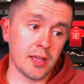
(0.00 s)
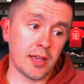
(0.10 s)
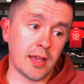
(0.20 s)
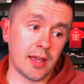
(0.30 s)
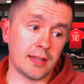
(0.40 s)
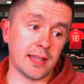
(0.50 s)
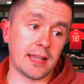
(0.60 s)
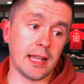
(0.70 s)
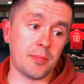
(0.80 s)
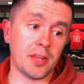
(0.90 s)
They
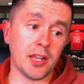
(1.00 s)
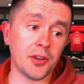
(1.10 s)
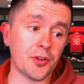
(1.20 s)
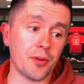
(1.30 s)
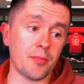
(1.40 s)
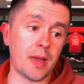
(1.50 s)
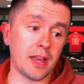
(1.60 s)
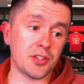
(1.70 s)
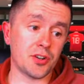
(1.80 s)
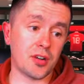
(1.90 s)
claim the interim
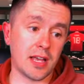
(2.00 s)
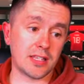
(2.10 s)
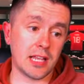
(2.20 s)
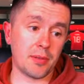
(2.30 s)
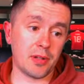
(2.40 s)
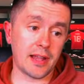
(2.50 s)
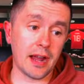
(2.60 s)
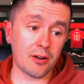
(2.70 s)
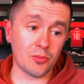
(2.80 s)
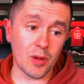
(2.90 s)
manager has labelled
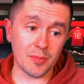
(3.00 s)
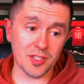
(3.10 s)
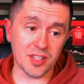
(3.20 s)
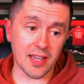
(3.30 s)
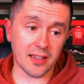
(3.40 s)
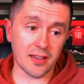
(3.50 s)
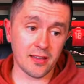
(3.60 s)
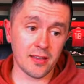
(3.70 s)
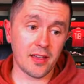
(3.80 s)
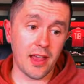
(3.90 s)
Aaron Wan-Bissaka,
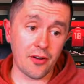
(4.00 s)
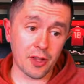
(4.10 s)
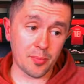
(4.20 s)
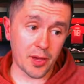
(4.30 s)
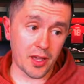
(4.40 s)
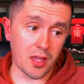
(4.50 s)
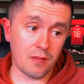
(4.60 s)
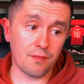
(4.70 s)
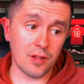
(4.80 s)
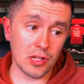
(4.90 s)
Eric Bailly,
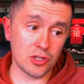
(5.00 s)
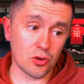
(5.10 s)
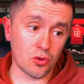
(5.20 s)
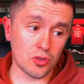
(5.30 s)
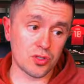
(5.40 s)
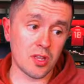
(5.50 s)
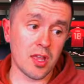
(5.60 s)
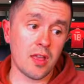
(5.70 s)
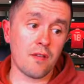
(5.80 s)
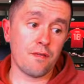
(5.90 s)
Phil Jones,
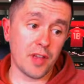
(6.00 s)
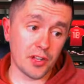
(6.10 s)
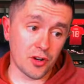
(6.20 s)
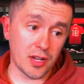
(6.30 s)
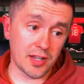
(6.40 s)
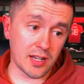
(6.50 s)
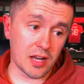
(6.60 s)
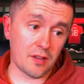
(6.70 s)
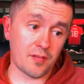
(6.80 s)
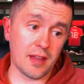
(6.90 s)
Victor
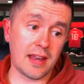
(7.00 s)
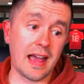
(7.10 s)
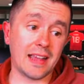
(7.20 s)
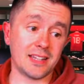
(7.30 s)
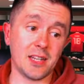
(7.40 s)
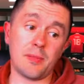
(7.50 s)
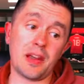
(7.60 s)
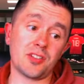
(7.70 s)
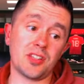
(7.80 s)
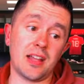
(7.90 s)
Lindelof and Anthony
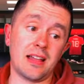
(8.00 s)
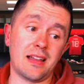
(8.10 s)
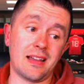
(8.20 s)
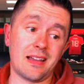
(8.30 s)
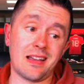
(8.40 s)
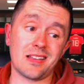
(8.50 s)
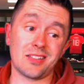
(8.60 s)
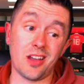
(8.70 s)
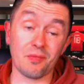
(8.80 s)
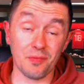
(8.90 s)
Martial as
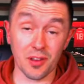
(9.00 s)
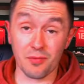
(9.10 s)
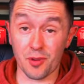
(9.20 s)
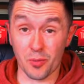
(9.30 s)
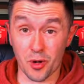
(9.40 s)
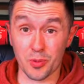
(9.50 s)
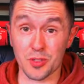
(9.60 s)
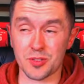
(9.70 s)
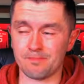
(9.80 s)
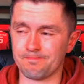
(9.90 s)
not fit for purpose.